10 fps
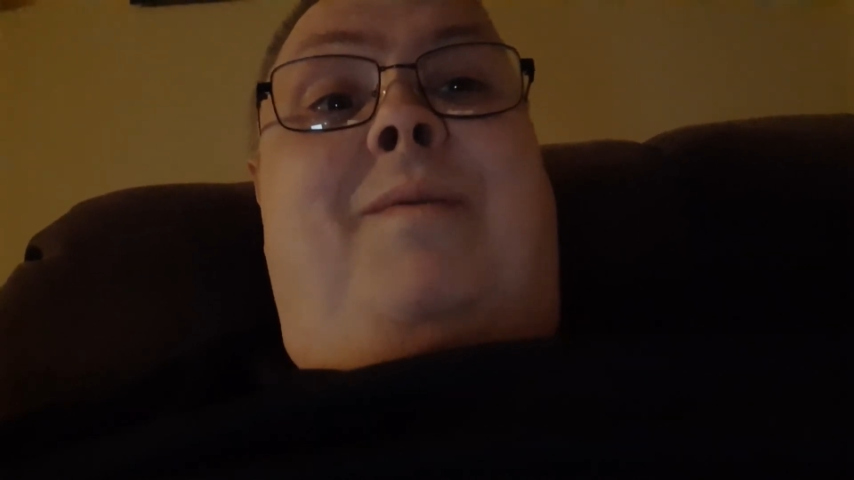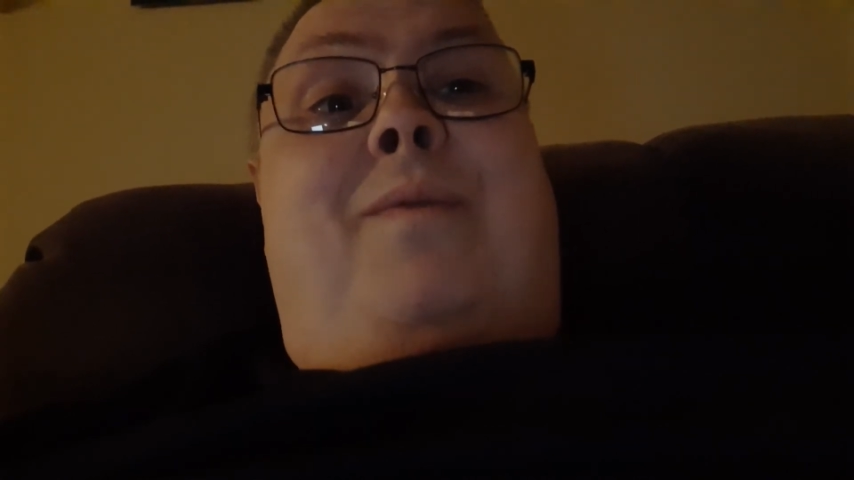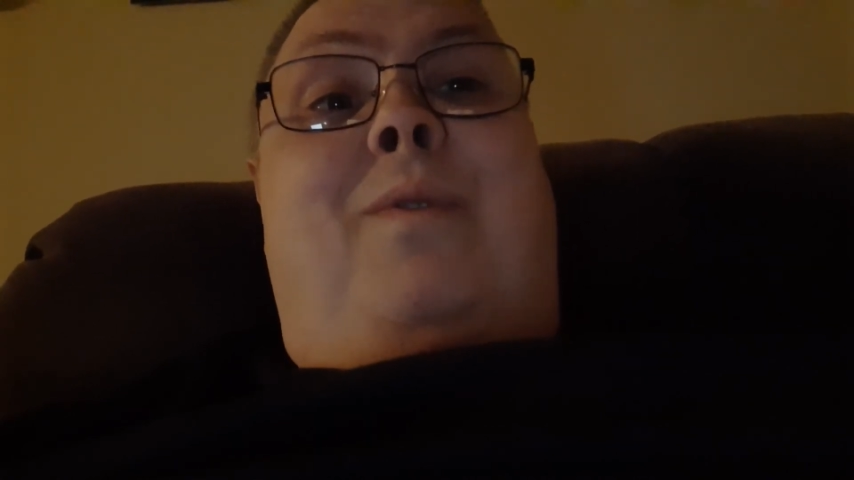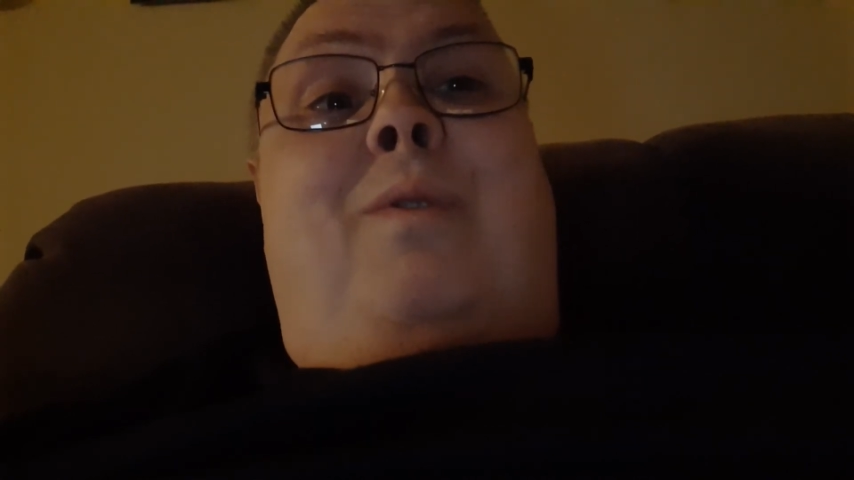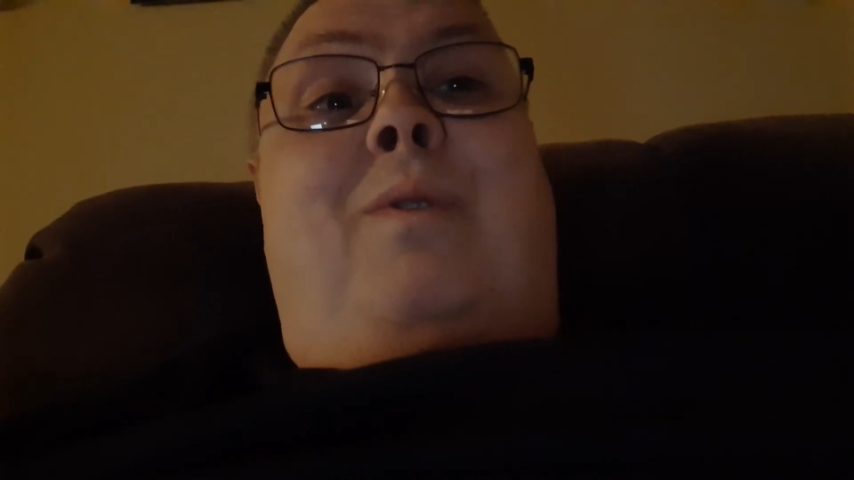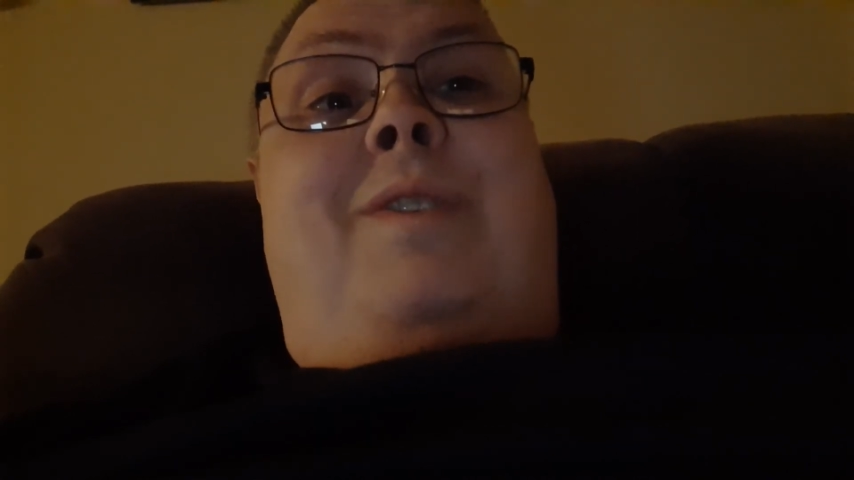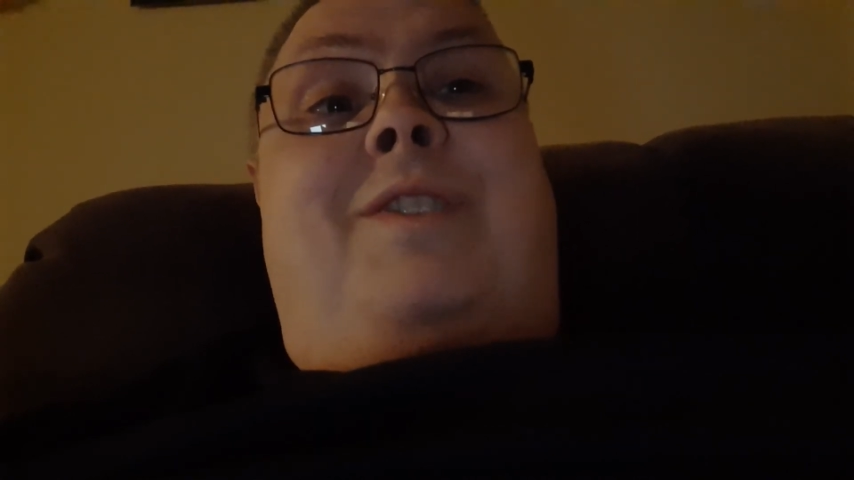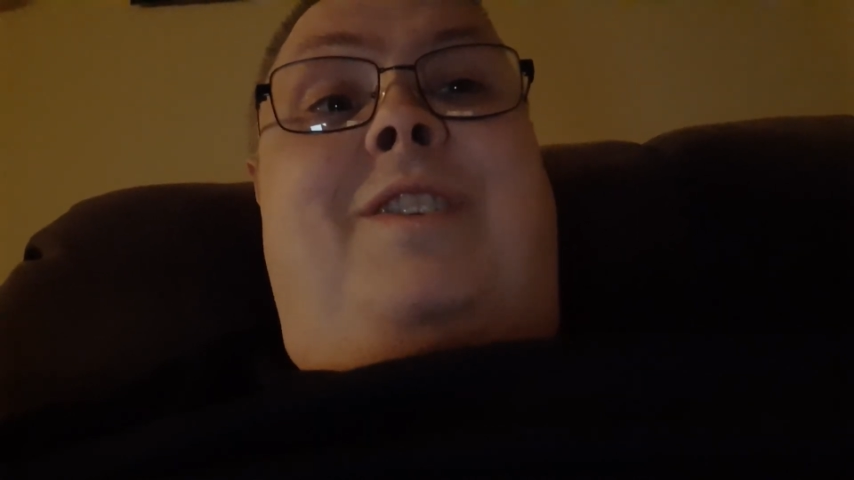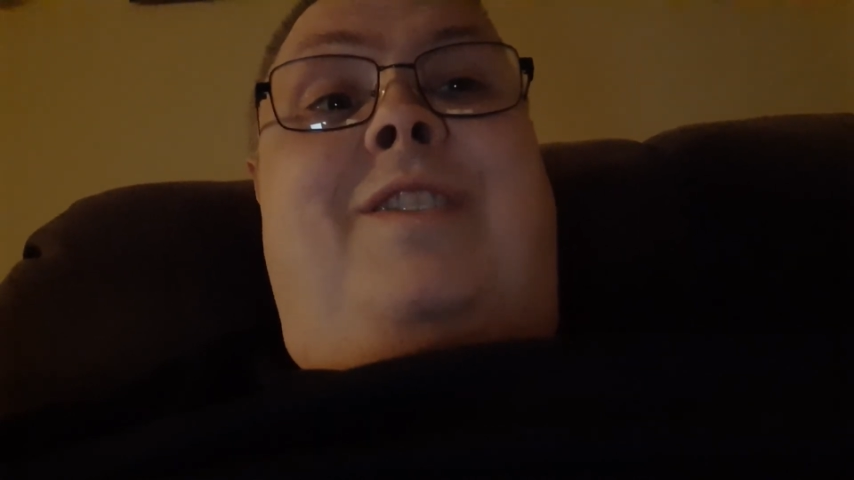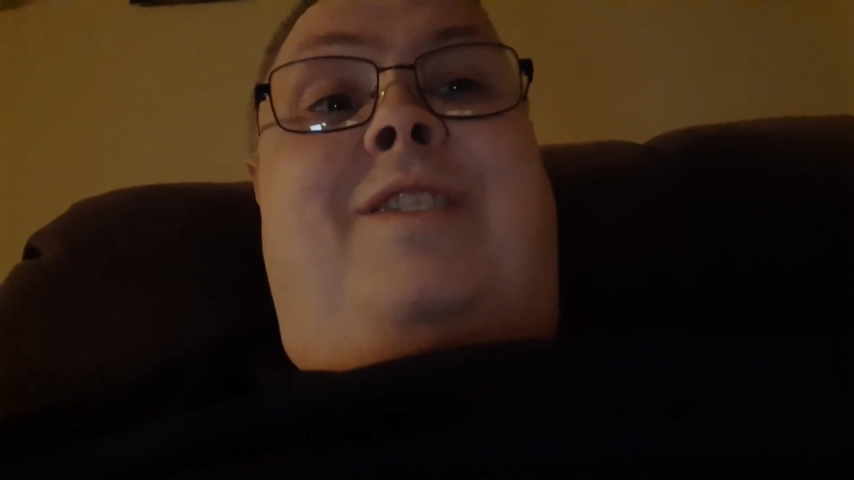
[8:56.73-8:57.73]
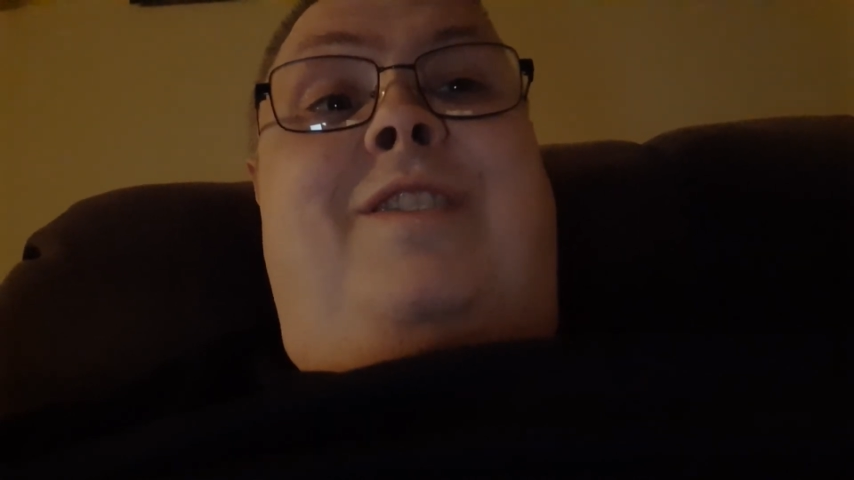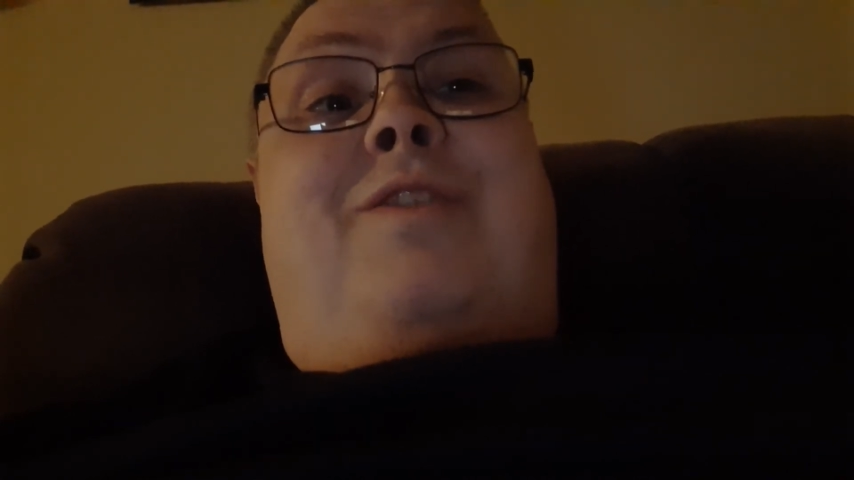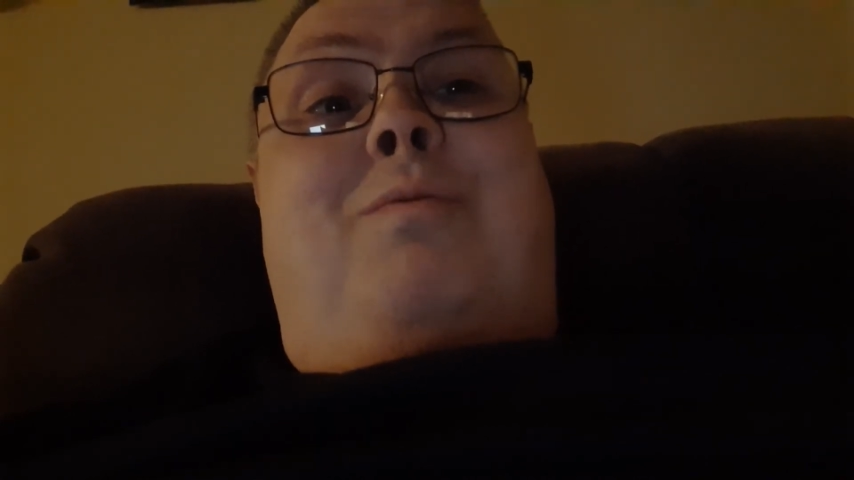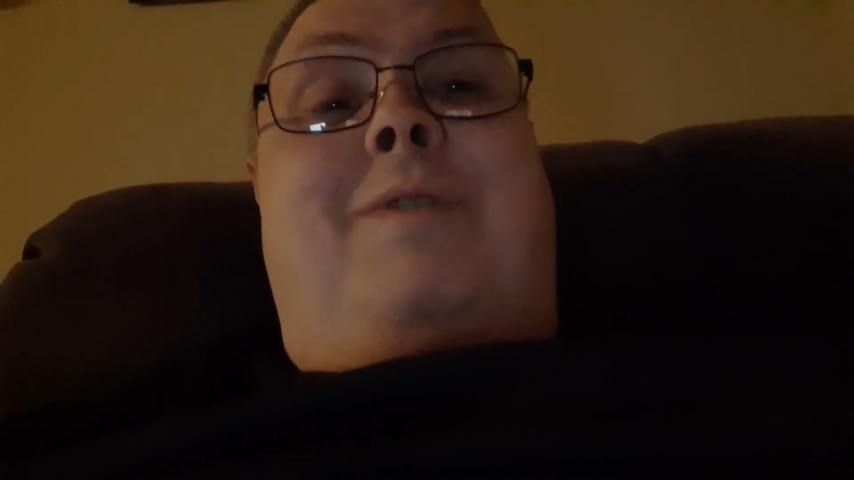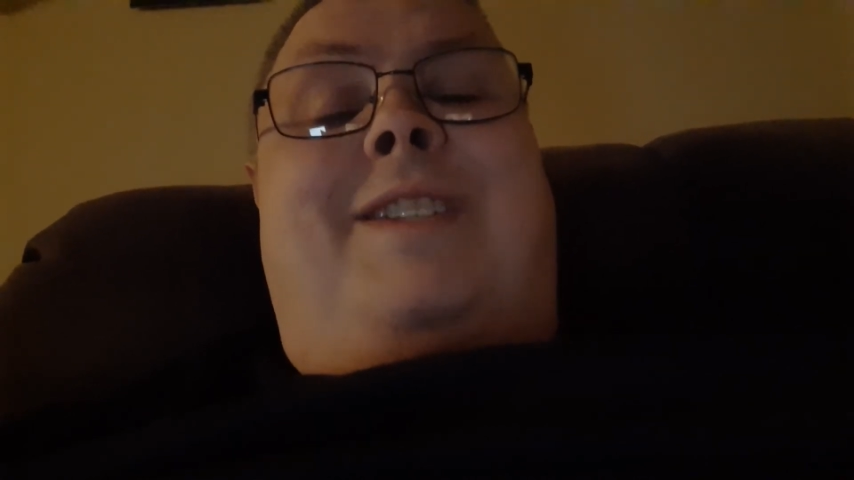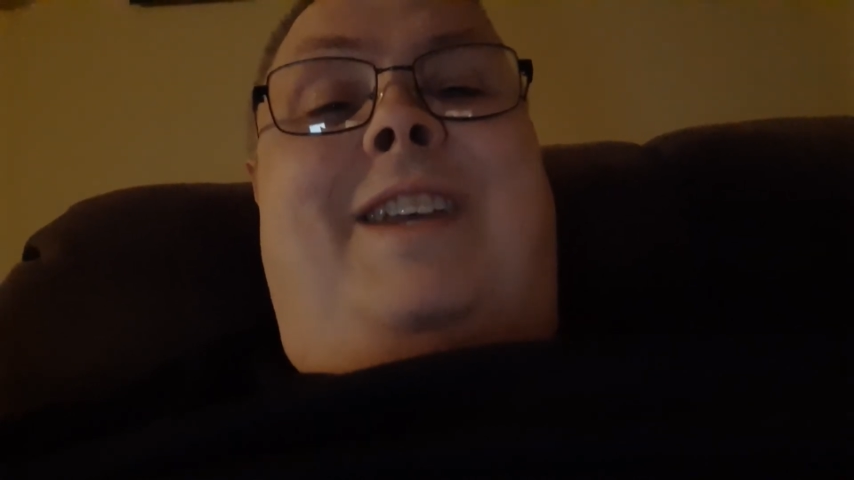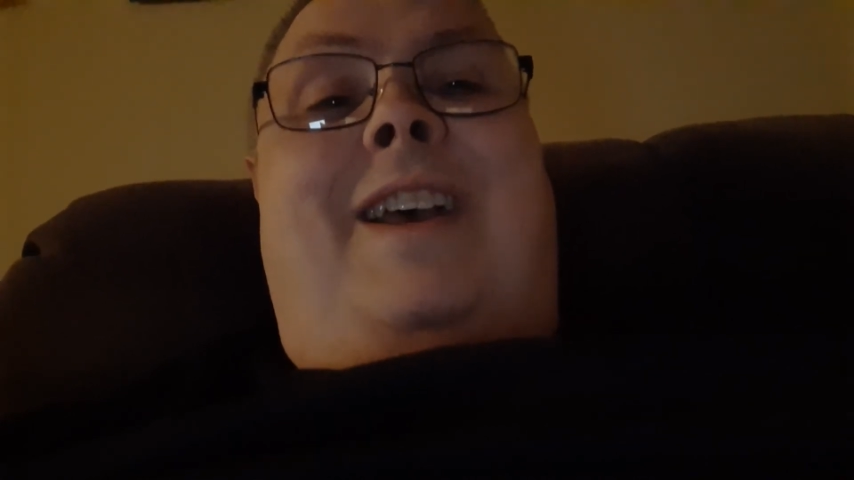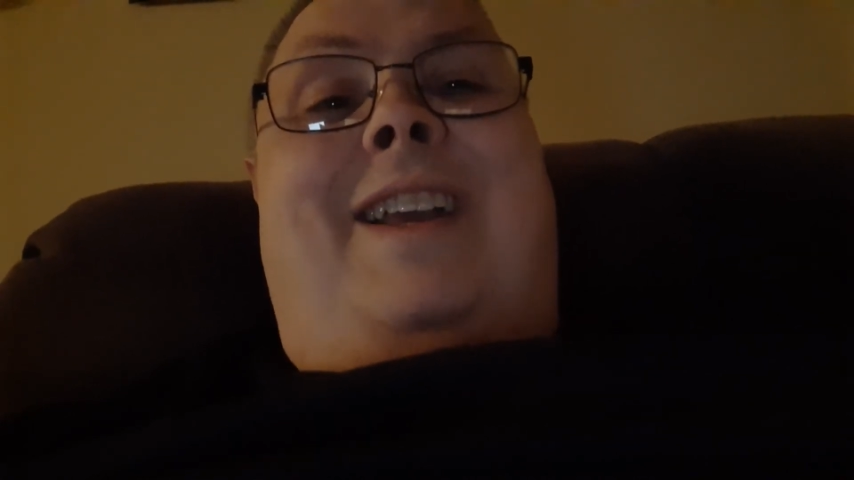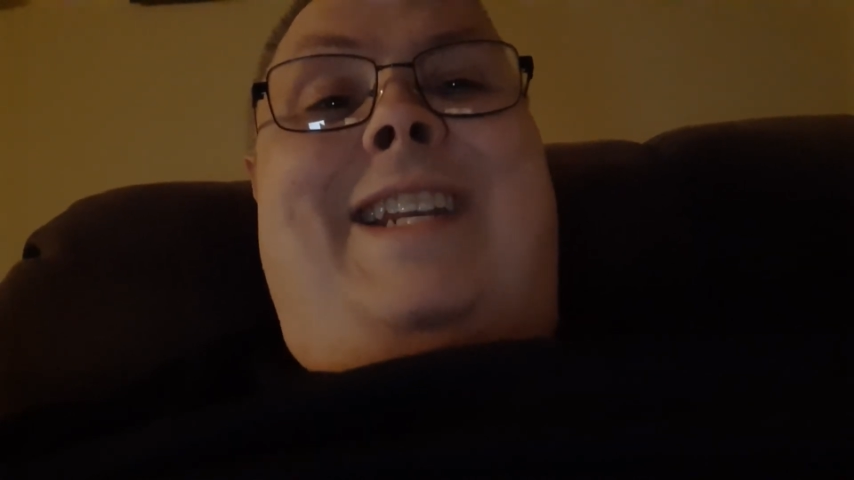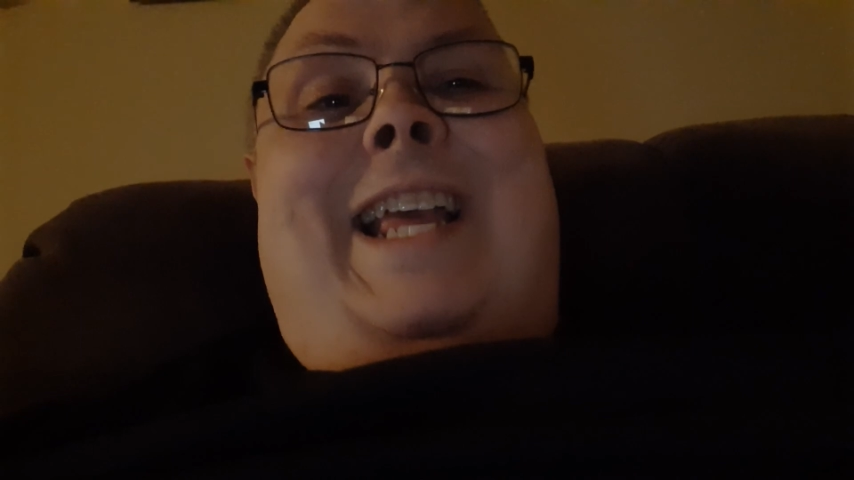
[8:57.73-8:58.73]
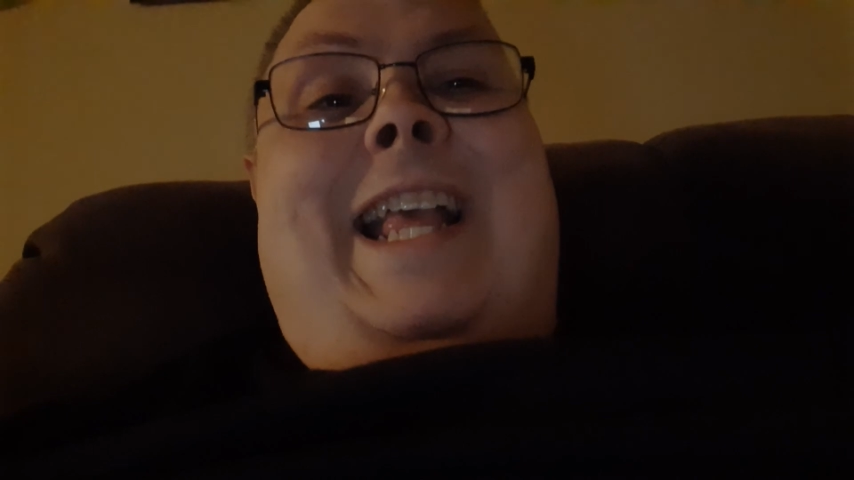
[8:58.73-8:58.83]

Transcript: for assisted suicide,